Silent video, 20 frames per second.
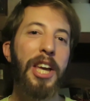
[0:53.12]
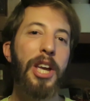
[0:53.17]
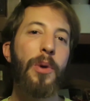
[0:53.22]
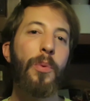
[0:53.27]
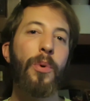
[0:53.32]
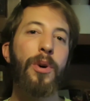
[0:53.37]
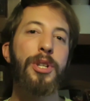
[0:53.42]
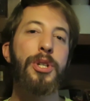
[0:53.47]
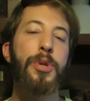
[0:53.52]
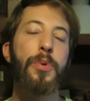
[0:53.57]
He
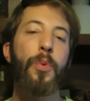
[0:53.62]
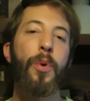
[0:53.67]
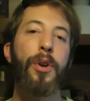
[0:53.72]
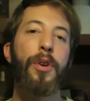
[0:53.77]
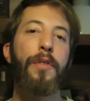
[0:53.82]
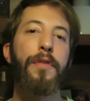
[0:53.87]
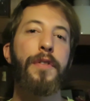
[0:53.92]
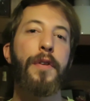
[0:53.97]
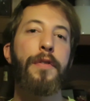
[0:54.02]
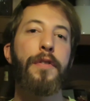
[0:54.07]
was
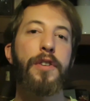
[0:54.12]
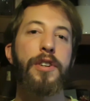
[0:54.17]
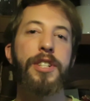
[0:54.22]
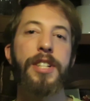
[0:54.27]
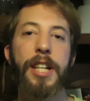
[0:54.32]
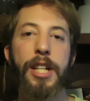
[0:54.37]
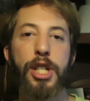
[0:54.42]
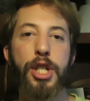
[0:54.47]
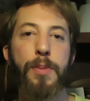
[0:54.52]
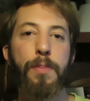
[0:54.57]
one of the
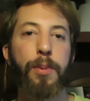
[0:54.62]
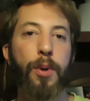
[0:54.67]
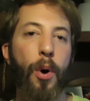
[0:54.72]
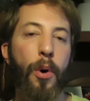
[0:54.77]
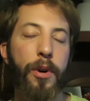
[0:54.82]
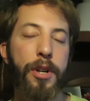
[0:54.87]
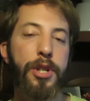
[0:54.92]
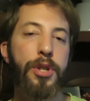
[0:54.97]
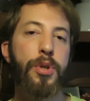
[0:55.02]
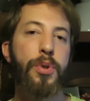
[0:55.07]
first
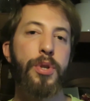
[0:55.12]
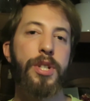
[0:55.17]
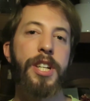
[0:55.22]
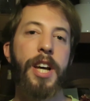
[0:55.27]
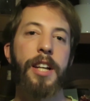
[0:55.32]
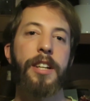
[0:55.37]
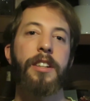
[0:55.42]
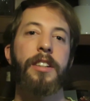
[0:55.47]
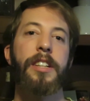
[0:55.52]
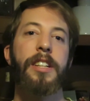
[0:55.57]
explorers to
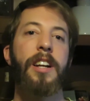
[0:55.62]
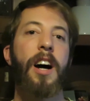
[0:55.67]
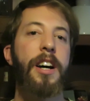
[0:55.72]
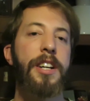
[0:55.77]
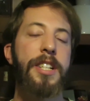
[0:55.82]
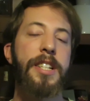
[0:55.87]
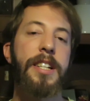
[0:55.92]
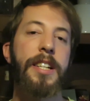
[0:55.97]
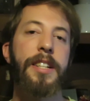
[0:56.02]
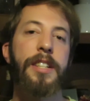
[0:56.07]
settle in
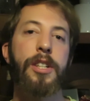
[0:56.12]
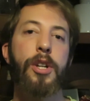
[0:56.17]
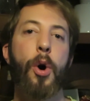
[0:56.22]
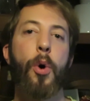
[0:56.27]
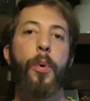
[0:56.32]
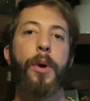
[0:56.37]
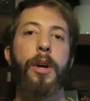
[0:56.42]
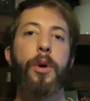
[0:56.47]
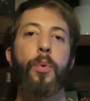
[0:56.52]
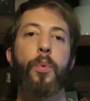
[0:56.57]
Iceland
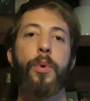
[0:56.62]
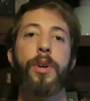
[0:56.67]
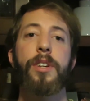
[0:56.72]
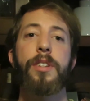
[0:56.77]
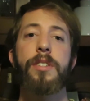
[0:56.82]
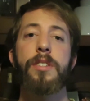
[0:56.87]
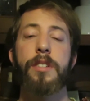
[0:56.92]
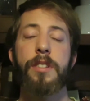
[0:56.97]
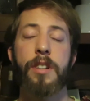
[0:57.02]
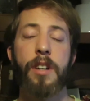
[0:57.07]
going
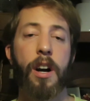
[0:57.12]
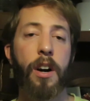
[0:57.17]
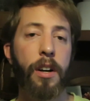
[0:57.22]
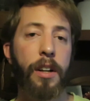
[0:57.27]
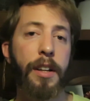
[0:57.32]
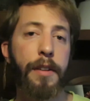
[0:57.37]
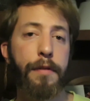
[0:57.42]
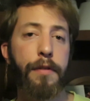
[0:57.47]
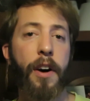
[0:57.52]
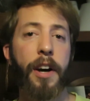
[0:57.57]
with the
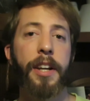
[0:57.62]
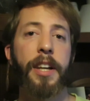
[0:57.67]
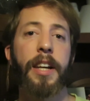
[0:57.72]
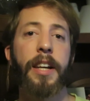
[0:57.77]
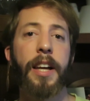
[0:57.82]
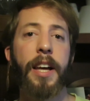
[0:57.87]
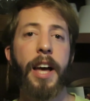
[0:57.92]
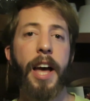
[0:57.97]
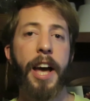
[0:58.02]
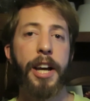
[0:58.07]
early
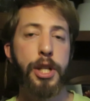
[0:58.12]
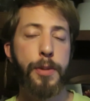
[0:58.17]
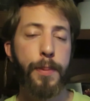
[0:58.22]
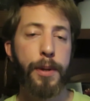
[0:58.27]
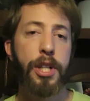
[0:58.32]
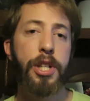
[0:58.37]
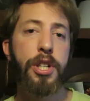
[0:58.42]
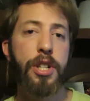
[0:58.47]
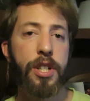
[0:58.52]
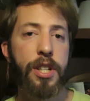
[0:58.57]
Viking
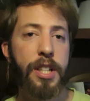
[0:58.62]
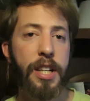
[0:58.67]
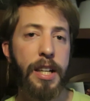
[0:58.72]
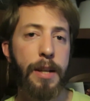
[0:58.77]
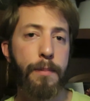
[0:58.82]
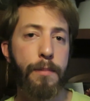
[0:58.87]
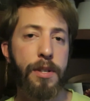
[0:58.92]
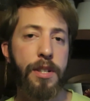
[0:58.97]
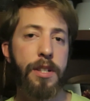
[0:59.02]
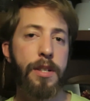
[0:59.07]
expedition
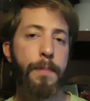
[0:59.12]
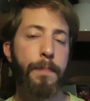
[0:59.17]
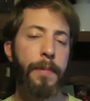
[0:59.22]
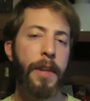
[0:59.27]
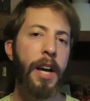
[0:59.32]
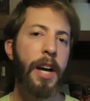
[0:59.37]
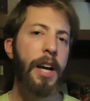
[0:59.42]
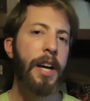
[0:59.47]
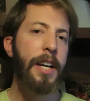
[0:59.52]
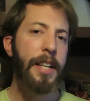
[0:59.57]
teams.
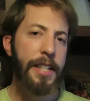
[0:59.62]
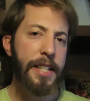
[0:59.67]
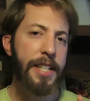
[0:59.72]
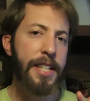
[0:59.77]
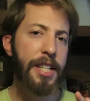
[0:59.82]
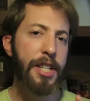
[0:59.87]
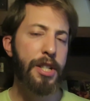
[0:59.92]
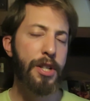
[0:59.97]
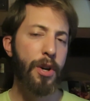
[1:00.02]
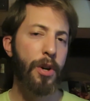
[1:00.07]

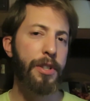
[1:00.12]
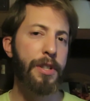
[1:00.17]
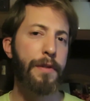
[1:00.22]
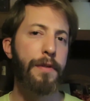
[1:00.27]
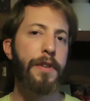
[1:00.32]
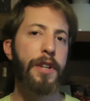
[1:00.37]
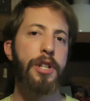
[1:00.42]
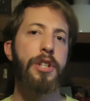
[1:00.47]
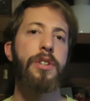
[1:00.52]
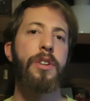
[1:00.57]
This is not a
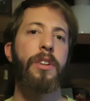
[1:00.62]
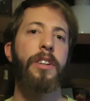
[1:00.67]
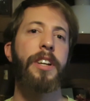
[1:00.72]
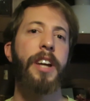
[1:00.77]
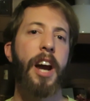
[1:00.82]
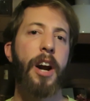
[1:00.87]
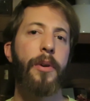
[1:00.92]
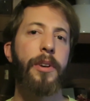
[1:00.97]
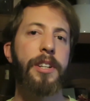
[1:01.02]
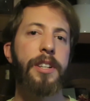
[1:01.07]
fictional
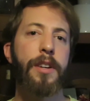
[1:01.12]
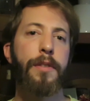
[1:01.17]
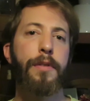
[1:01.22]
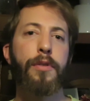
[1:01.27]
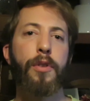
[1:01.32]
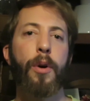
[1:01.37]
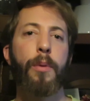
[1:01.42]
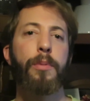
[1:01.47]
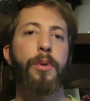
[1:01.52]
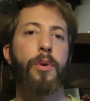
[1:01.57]
character
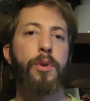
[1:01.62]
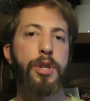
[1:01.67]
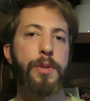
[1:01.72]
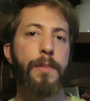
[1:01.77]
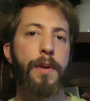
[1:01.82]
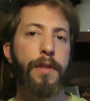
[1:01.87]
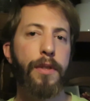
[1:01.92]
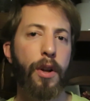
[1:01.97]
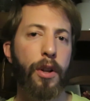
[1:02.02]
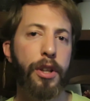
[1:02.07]
from Norse
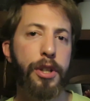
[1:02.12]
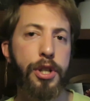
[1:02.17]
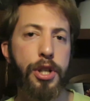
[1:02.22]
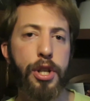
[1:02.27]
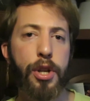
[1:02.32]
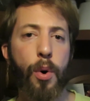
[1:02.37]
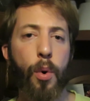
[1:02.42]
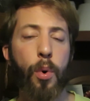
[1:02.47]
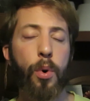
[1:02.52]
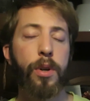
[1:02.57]

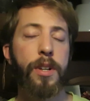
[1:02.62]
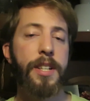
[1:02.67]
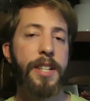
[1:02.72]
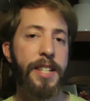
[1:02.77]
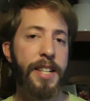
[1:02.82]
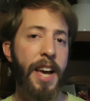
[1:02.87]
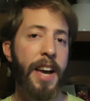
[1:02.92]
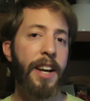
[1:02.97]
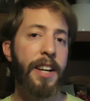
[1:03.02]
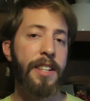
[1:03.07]
mythology or the
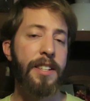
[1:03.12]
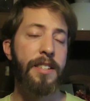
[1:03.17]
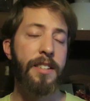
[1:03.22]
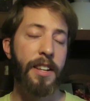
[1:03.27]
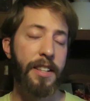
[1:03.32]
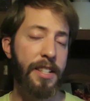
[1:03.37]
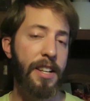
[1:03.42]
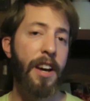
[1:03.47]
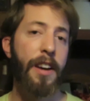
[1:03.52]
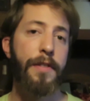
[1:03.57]
sagas,
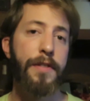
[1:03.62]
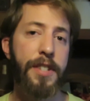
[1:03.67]
as I